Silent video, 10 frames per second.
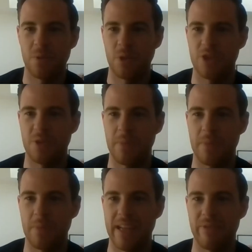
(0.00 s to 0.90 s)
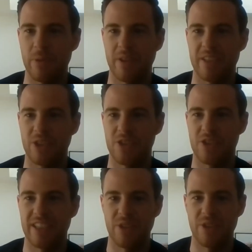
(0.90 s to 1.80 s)
good to meet everyone. Good to see
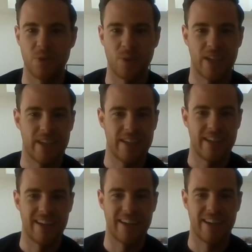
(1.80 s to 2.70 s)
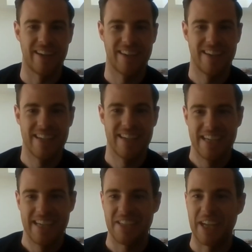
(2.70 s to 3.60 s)
you all
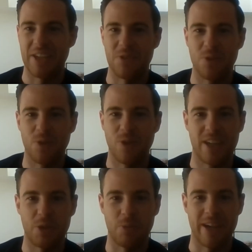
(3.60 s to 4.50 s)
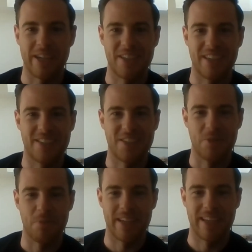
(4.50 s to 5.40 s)
taking your lunch break to listen to me.